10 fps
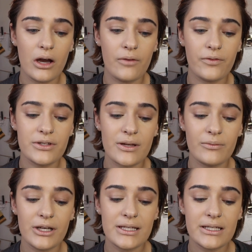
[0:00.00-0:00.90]
for some
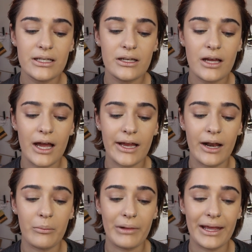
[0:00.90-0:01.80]
reason. I
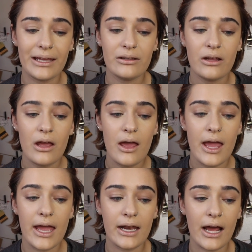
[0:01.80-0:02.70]
kind of blanked,
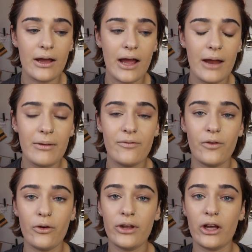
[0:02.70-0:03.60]
and I had my
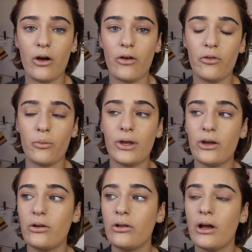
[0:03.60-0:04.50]
phone like on the
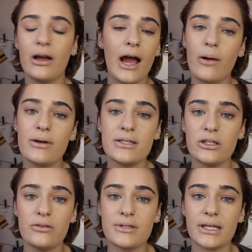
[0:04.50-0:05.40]
wheel. I
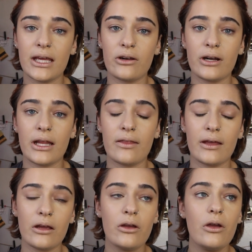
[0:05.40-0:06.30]
wasn't using it or
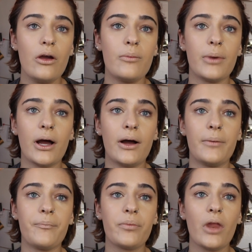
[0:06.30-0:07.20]
anything, but
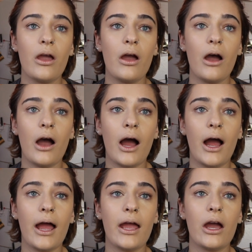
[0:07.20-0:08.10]

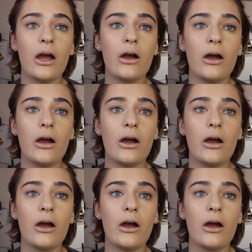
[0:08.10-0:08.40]
I